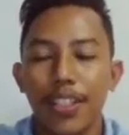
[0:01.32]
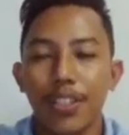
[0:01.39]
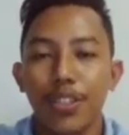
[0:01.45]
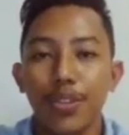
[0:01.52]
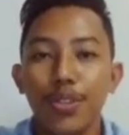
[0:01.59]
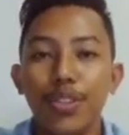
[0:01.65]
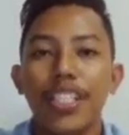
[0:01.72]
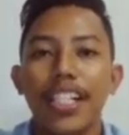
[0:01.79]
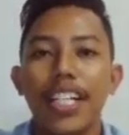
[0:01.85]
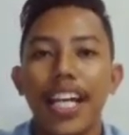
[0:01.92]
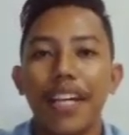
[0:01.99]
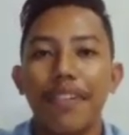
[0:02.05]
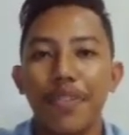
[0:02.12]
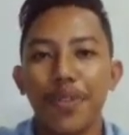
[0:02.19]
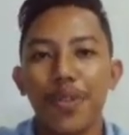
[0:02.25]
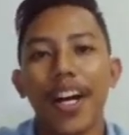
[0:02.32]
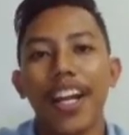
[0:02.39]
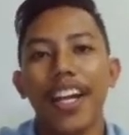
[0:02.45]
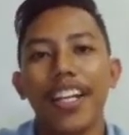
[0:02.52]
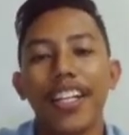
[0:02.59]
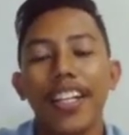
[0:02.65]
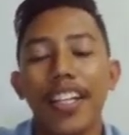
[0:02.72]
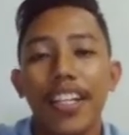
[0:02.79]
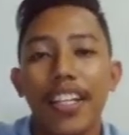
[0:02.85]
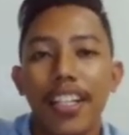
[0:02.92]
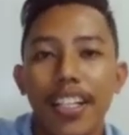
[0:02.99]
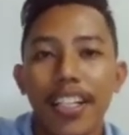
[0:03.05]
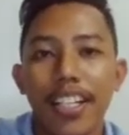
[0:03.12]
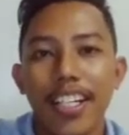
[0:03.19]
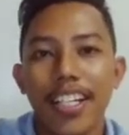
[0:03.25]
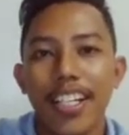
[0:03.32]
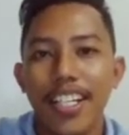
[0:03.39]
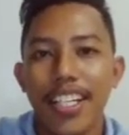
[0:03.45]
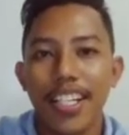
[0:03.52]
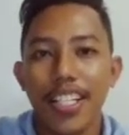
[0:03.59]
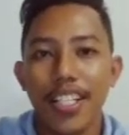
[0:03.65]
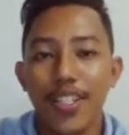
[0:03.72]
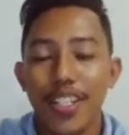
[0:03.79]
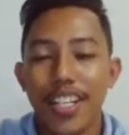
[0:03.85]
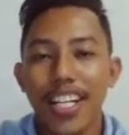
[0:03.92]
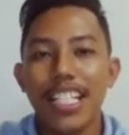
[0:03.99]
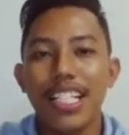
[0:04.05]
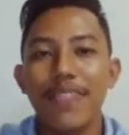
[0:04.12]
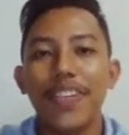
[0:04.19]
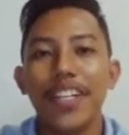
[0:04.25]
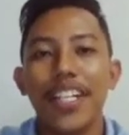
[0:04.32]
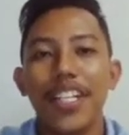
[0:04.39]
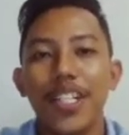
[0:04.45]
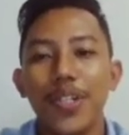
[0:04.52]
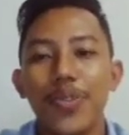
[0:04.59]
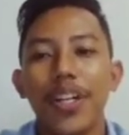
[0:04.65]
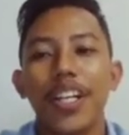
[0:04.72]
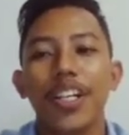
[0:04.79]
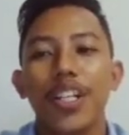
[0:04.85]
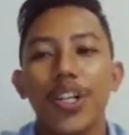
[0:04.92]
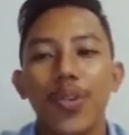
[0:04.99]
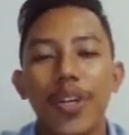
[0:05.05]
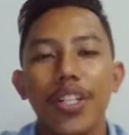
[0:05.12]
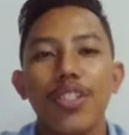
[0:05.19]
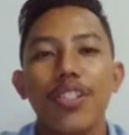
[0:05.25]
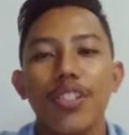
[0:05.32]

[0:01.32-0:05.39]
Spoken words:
Good day everyone. In today's video we are going to